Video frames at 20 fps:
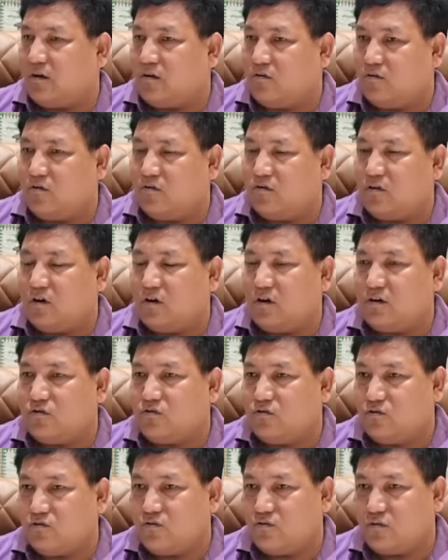You know,
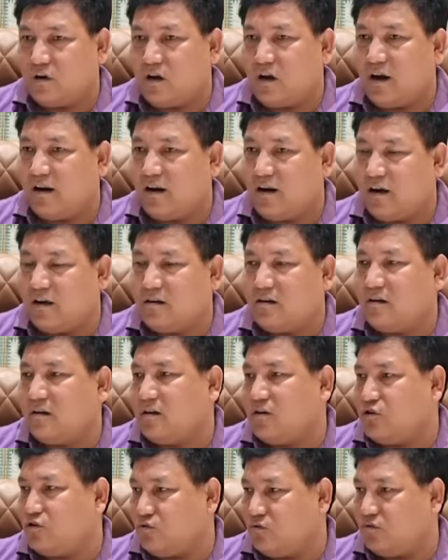to highlight the
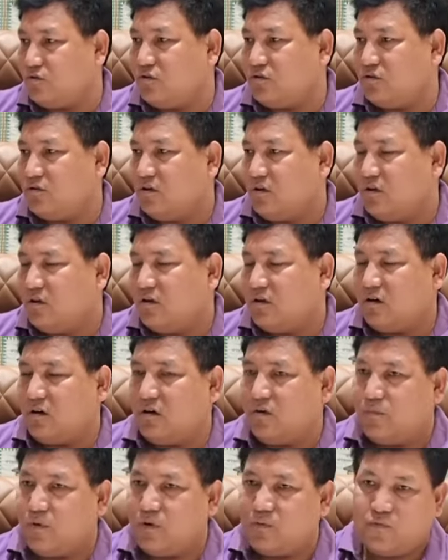issues
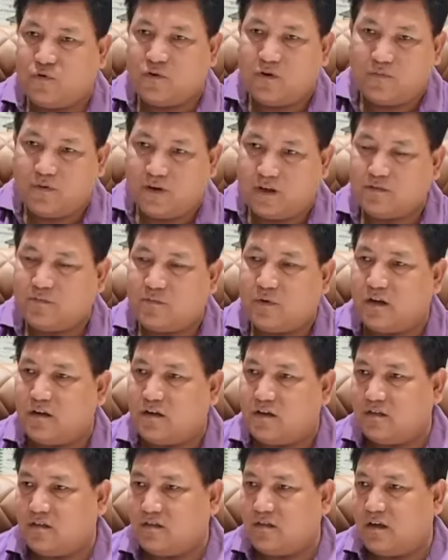people face by
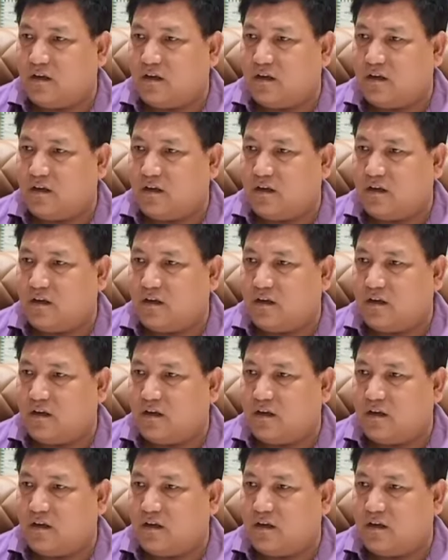this